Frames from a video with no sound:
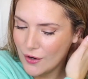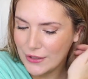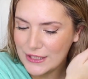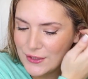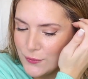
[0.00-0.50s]

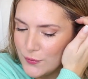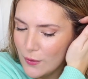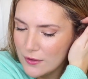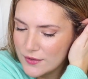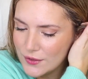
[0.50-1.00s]
All right, so you
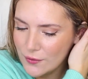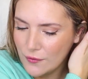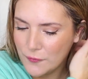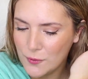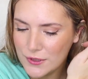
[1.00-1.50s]
also,
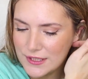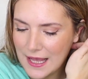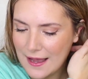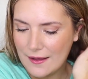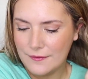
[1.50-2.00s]
of course,
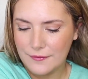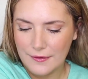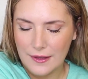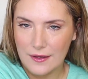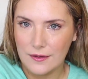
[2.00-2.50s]

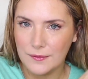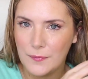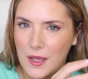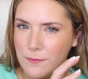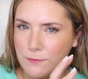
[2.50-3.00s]
have
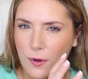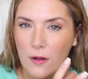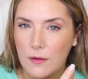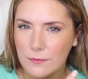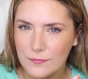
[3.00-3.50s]
a
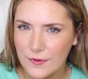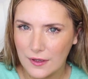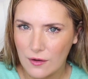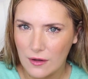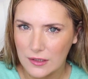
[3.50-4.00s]
balm,
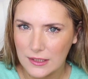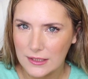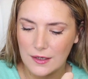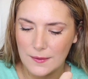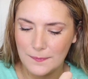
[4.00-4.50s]
they call it.